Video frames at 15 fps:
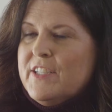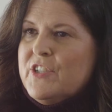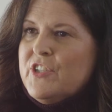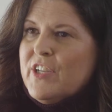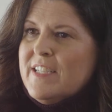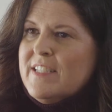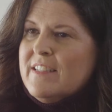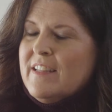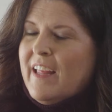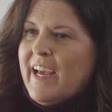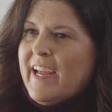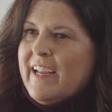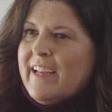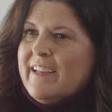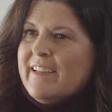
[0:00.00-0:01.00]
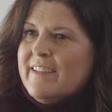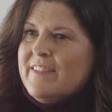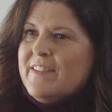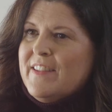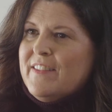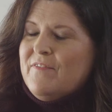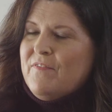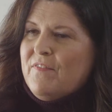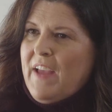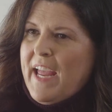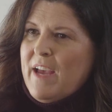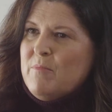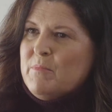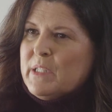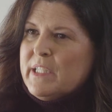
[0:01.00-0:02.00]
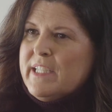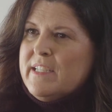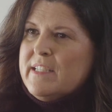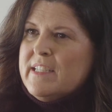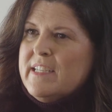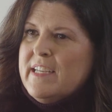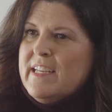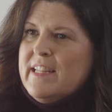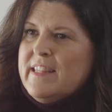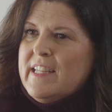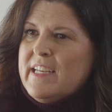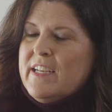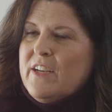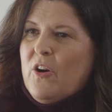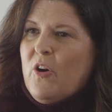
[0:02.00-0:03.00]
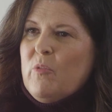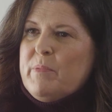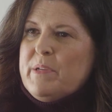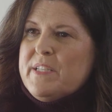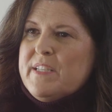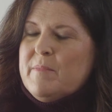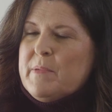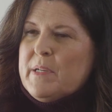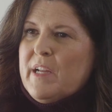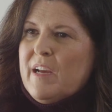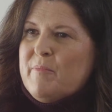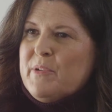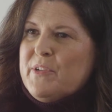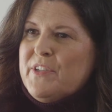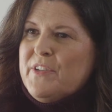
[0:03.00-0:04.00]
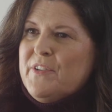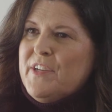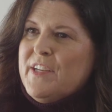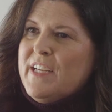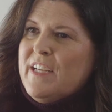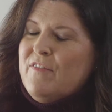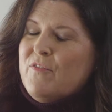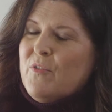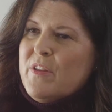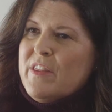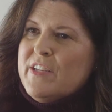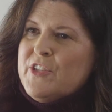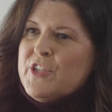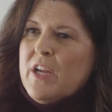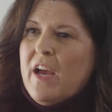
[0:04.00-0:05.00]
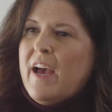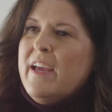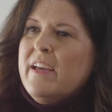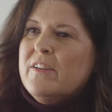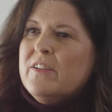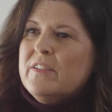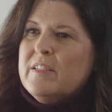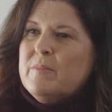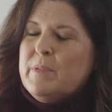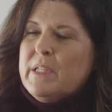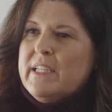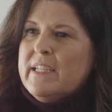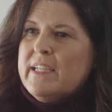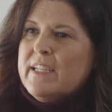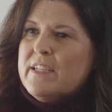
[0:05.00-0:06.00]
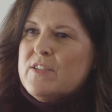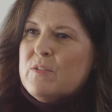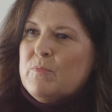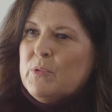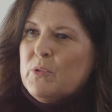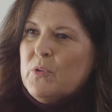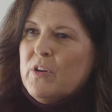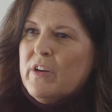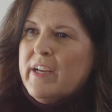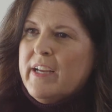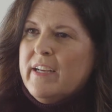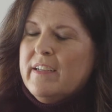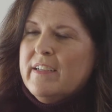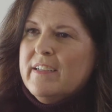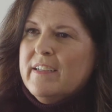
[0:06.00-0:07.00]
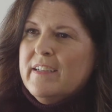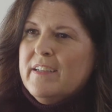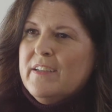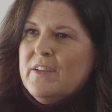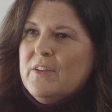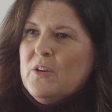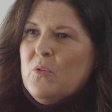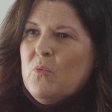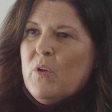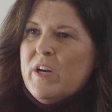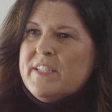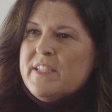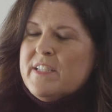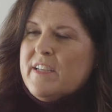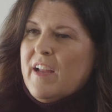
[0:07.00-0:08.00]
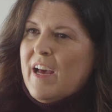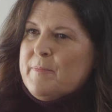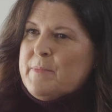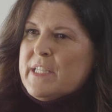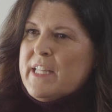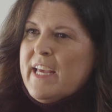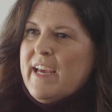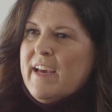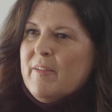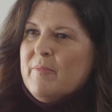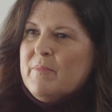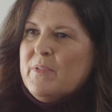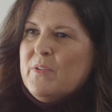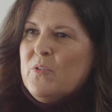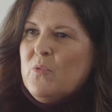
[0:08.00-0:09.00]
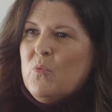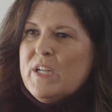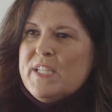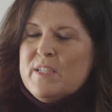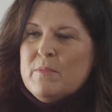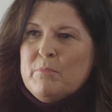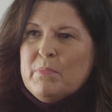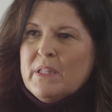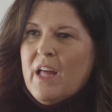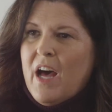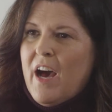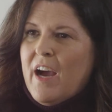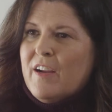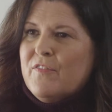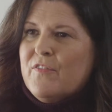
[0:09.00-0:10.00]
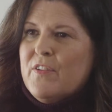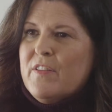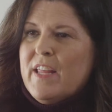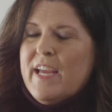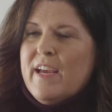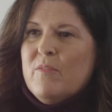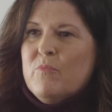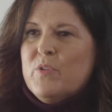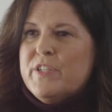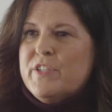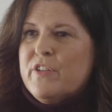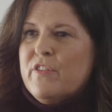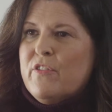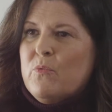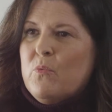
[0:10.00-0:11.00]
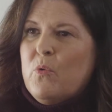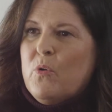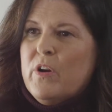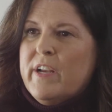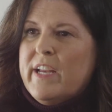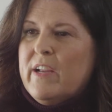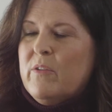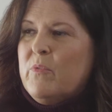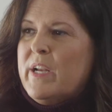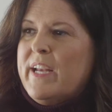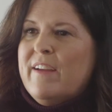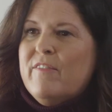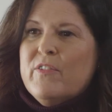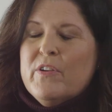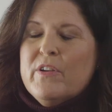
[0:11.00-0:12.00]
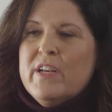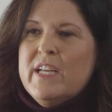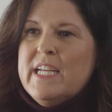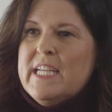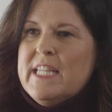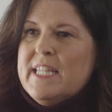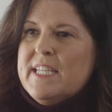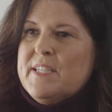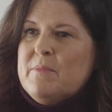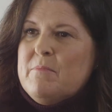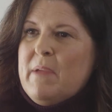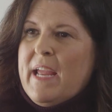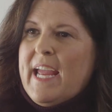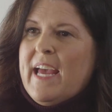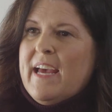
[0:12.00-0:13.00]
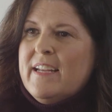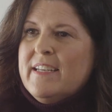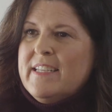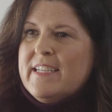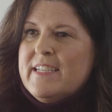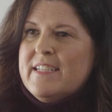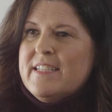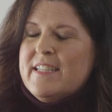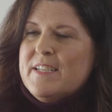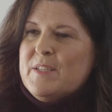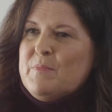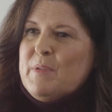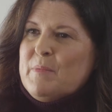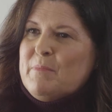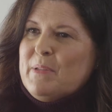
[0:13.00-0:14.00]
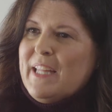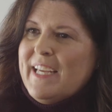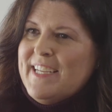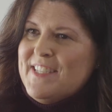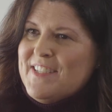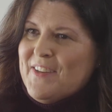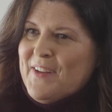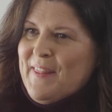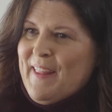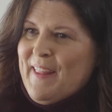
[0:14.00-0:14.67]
just like families, then it opens up an opportunity for the child to begin exploring what stops them, what's a block for them, what's thwarting whatever the demand is that's been placed on